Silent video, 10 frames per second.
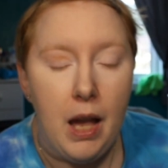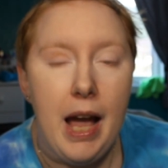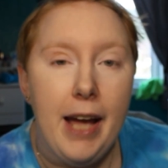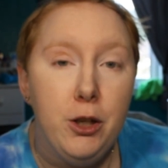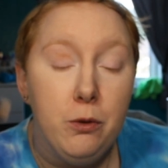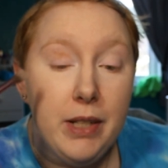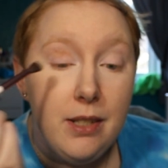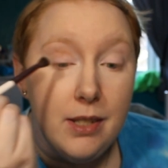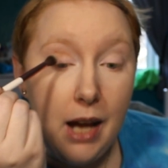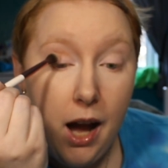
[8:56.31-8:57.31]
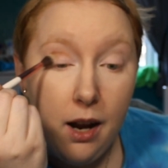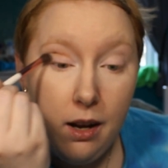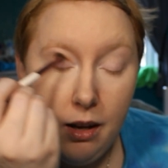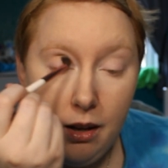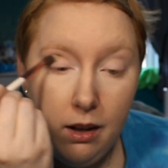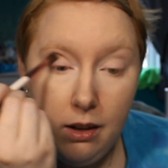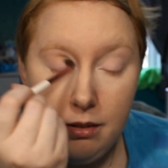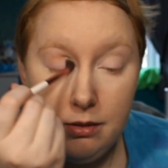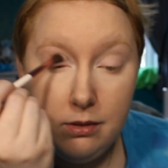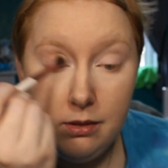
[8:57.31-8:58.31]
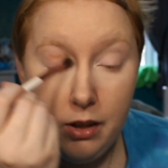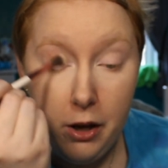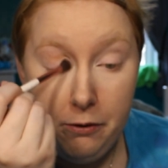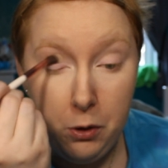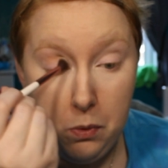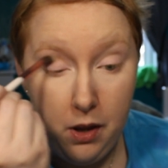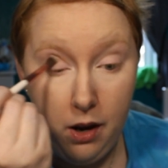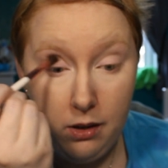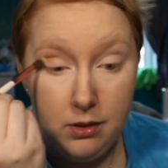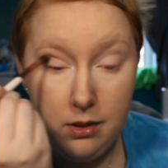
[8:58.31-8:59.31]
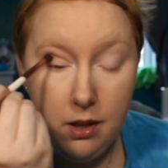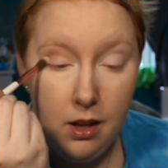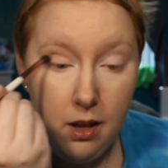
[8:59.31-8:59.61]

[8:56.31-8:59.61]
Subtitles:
restock a few things,